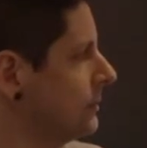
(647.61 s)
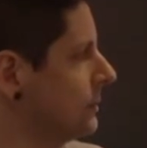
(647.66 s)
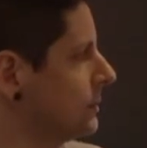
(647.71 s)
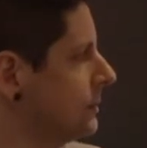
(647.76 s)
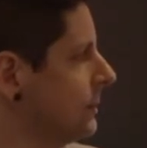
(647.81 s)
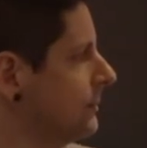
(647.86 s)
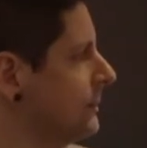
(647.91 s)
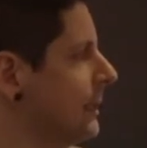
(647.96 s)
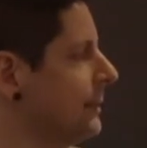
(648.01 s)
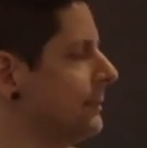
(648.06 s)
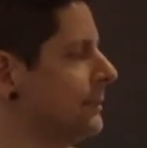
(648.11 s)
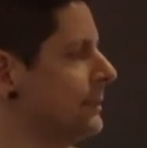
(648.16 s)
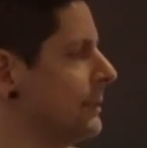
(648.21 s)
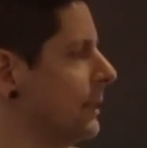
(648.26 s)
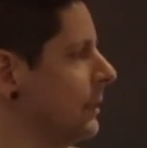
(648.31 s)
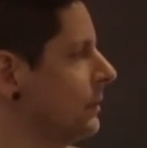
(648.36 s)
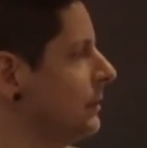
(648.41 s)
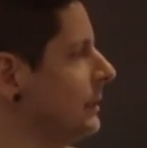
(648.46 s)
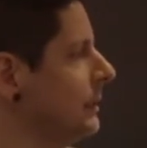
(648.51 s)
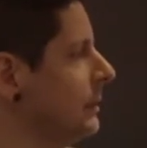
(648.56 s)
So sometimes
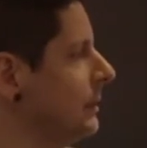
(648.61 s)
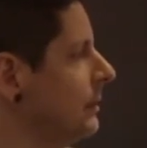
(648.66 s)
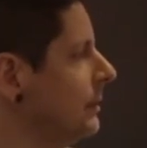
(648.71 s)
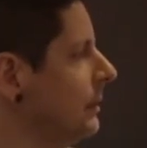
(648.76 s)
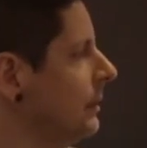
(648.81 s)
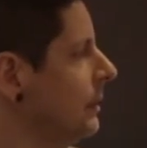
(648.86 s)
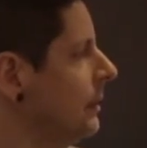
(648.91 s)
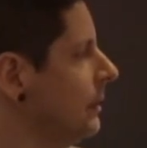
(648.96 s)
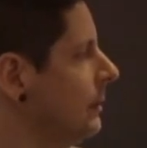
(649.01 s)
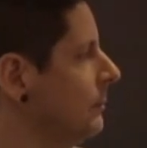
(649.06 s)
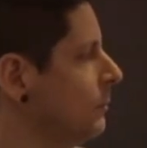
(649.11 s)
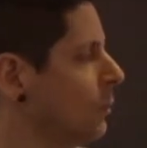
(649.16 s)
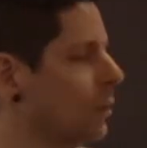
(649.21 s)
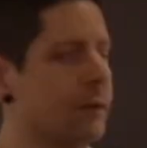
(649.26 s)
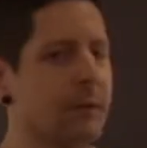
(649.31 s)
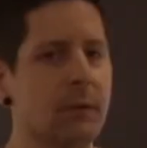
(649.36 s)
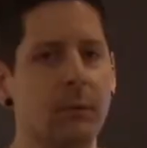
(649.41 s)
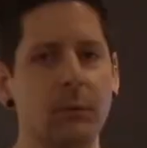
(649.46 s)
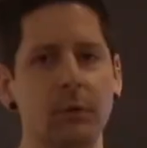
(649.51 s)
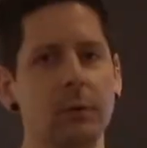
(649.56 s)
they'll need
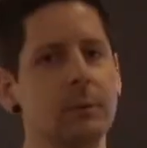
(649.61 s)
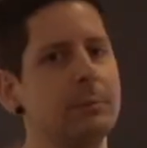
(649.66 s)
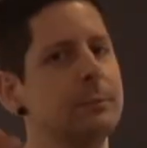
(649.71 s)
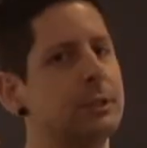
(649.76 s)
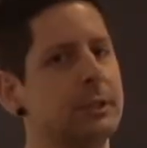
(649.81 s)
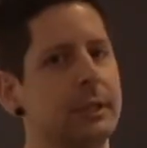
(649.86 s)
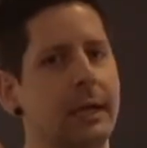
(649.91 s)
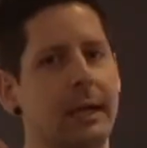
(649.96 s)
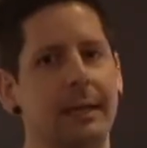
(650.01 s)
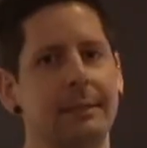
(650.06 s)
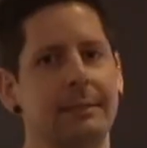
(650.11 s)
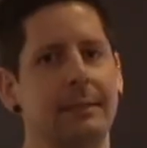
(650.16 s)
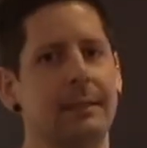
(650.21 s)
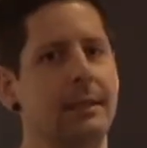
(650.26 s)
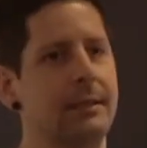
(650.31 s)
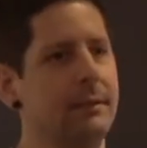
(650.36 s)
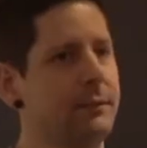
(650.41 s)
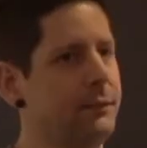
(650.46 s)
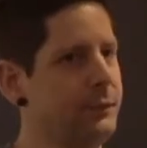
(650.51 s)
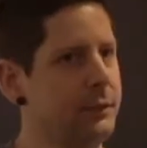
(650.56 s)
more of a room shot to
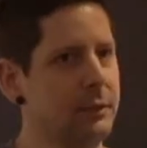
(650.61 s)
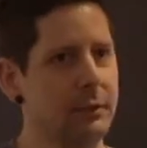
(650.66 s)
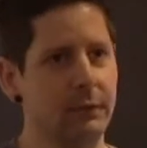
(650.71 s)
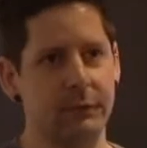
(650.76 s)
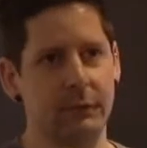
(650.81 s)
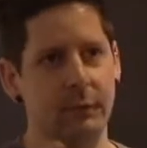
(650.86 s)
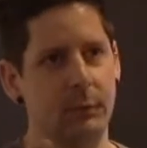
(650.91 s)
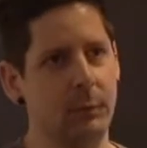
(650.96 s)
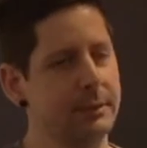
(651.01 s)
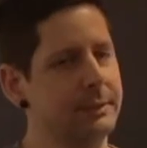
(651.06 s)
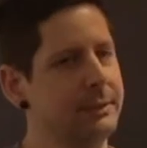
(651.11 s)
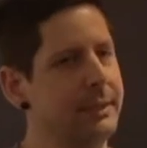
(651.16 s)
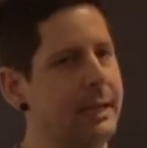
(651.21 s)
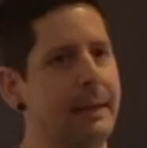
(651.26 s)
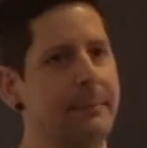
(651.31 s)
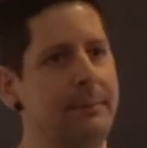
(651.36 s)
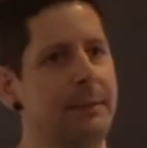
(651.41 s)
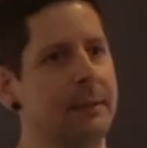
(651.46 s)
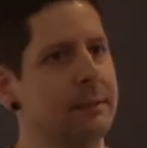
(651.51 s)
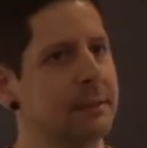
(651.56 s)
get a feel for what's
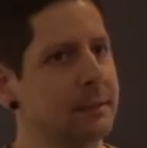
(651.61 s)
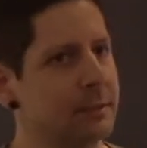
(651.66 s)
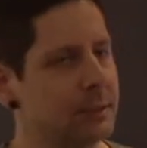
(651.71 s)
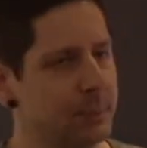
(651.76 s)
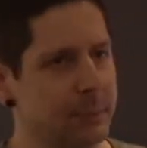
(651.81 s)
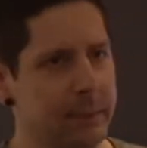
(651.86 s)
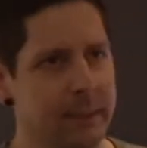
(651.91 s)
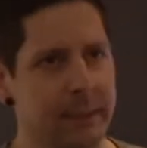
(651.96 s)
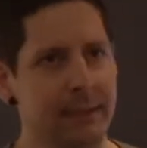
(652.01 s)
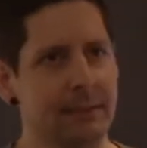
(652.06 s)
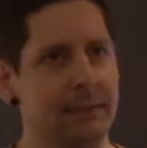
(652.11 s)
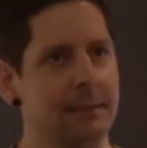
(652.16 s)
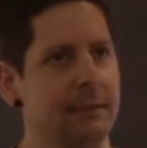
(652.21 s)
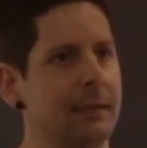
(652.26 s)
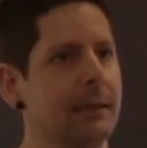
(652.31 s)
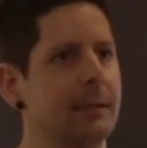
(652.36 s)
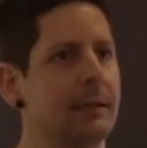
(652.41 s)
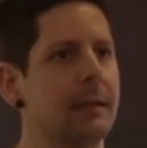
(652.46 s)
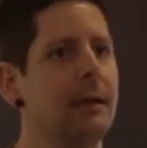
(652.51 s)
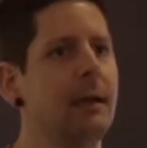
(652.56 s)
happening in the space,
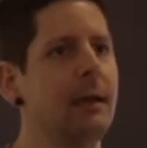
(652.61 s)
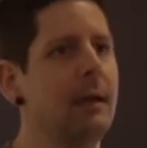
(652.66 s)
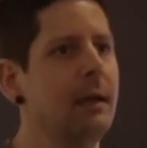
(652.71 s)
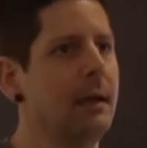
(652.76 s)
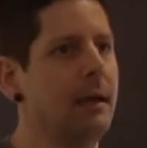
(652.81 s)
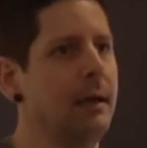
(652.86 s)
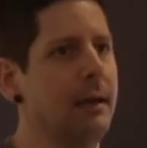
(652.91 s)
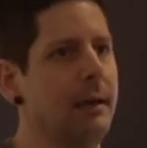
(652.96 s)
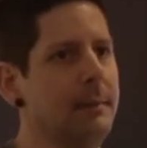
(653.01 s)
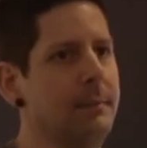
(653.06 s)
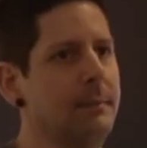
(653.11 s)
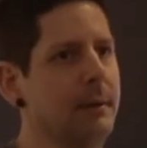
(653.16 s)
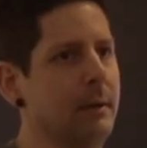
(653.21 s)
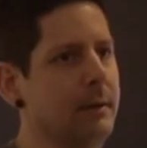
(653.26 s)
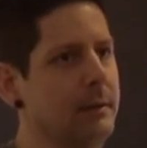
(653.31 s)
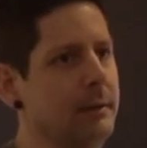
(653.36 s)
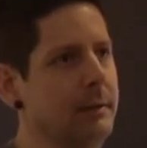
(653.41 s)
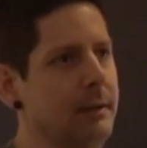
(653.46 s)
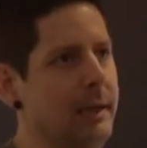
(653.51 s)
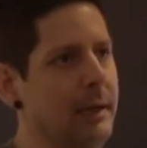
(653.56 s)
like
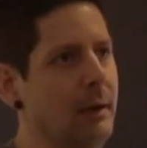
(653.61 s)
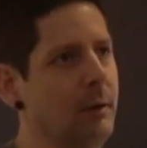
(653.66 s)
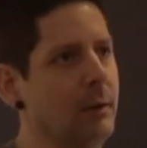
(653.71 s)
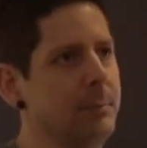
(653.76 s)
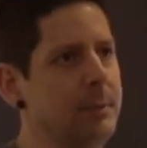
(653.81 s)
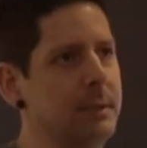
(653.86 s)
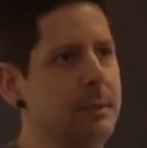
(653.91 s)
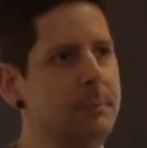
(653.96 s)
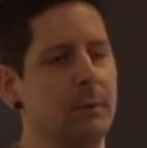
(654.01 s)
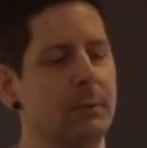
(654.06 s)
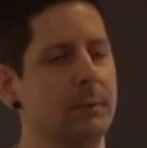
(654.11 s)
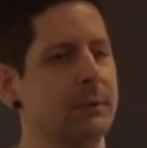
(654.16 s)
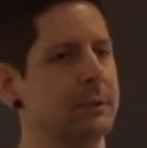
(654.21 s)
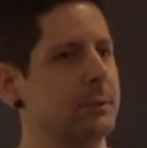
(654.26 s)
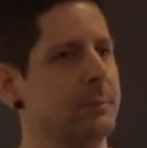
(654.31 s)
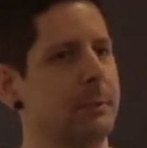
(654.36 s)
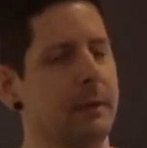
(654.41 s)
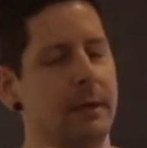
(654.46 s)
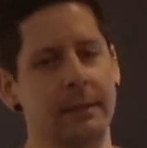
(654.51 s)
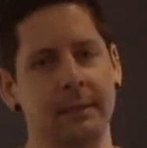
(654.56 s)
how are people
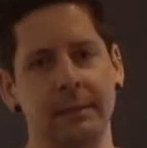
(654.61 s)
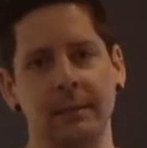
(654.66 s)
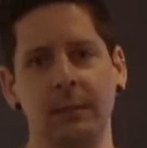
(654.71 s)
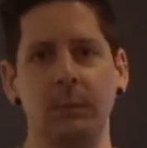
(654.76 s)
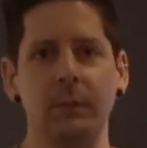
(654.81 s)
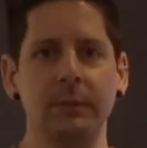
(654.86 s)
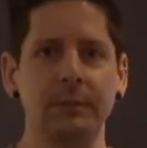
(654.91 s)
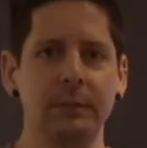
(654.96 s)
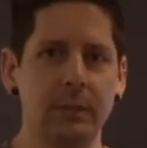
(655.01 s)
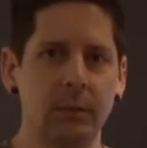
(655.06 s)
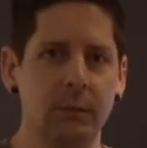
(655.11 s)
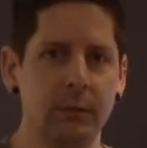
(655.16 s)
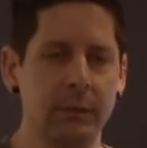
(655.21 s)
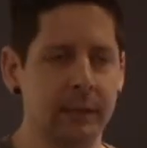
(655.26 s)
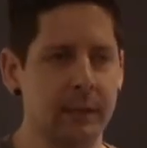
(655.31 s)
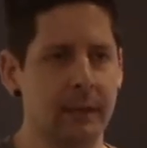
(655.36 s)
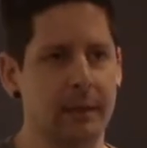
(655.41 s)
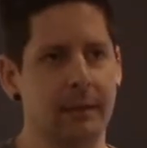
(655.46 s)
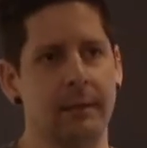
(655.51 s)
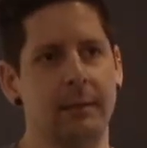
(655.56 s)
responding to what's
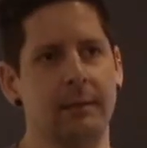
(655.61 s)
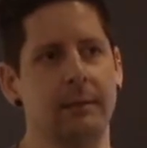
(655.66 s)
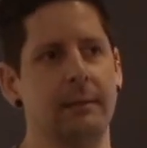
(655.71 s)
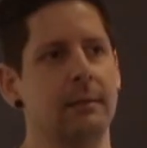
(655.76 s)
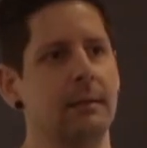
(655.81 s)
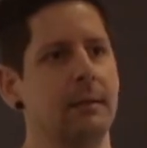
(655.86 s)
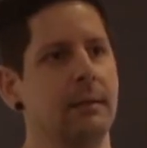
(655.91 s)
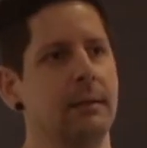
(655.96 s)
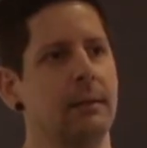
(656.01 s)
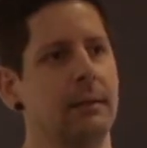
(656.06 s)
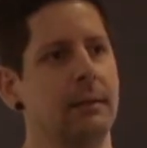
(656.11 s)
going on.